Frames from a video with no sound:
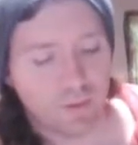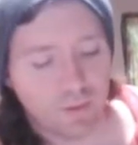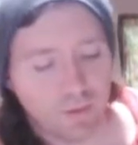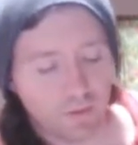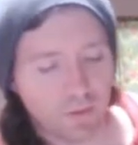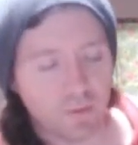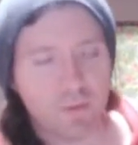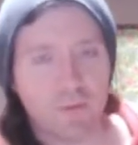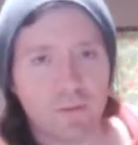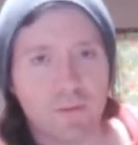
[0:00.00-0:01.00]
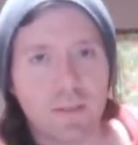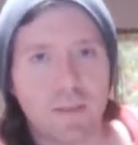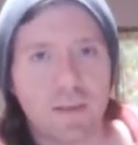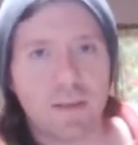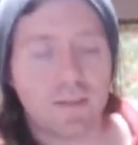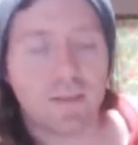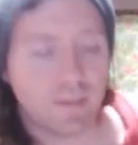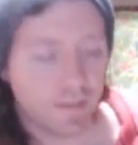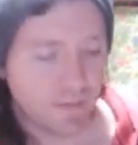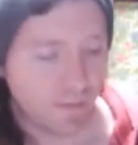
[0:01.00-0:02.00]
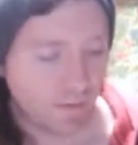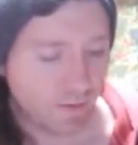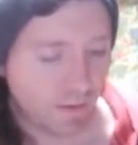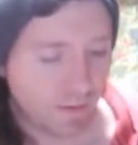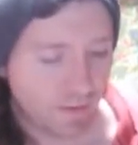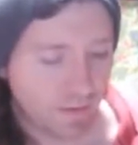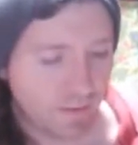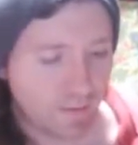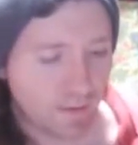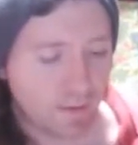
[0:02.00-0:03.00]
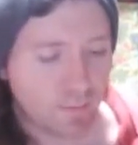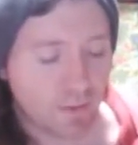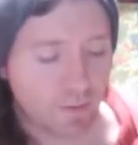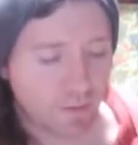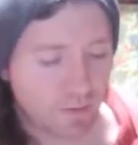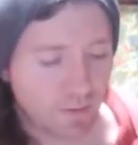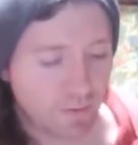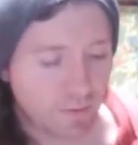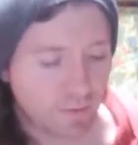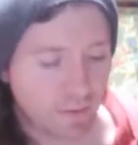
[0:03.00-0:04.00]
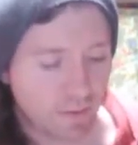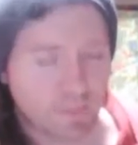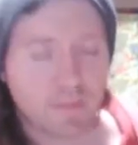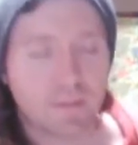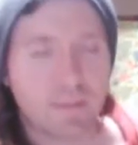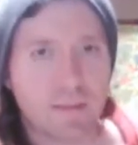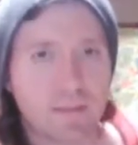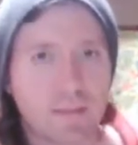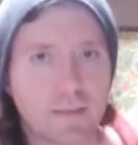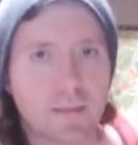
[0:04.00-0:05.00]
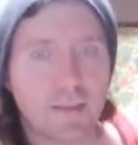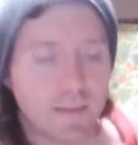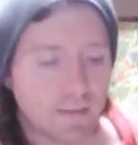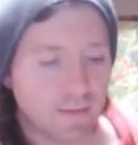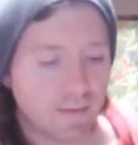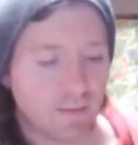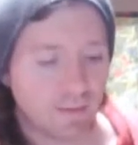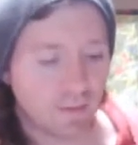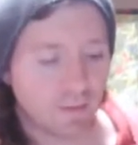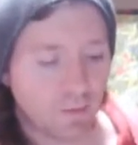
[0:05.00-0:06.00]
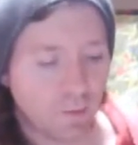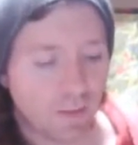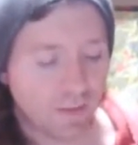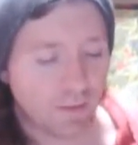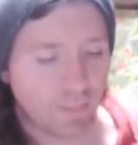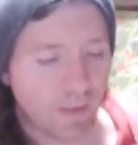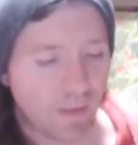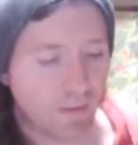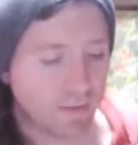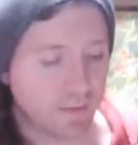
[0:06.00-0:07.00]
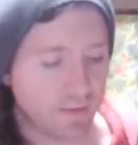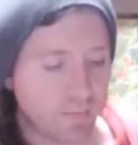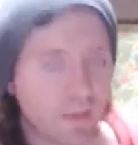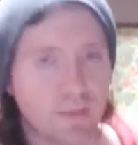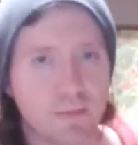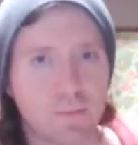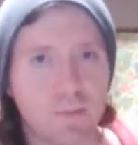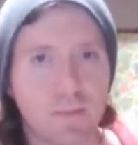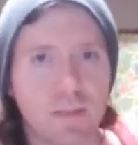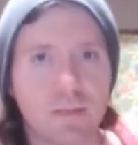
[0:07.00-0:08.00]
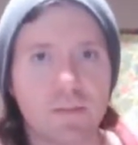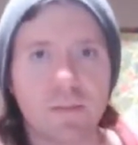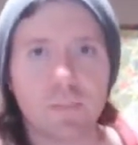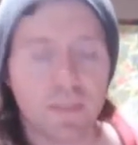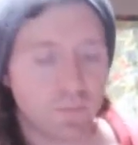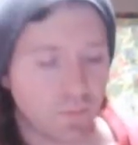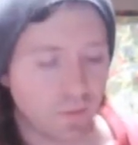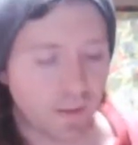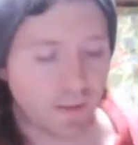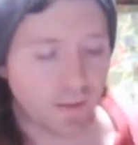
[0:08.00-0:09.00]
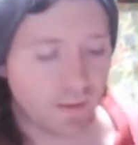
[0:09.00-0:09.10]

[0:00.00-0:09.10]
conclude the idea. And I'm going to attempt to make this as quick and painless as possible. I know that people like